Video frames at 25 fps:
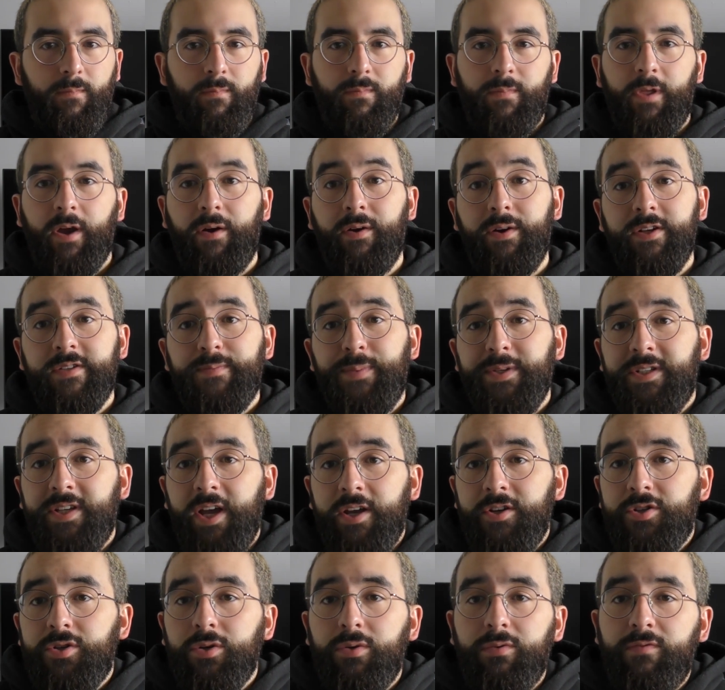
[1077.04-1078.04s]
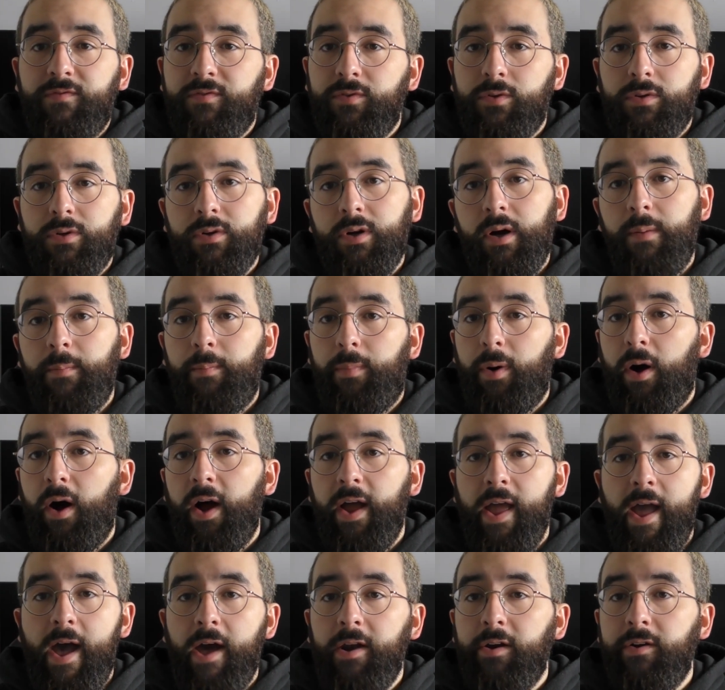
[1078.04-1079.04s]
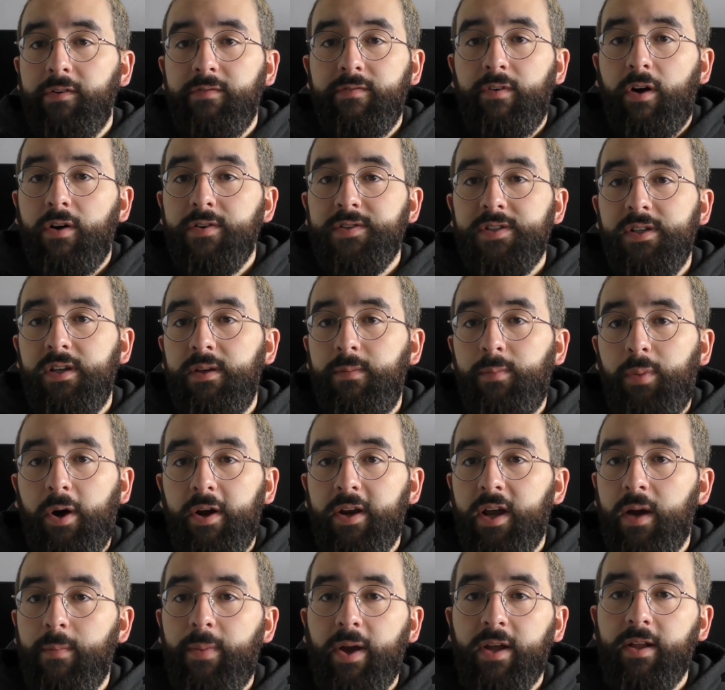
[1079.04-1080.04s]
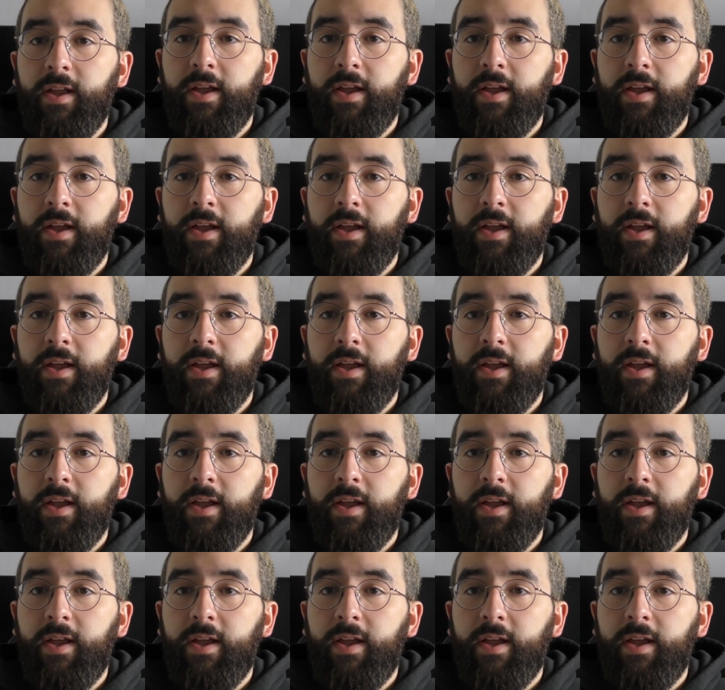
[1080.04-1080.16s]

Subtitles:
there is potential for a buyout of Aussie buy now, pay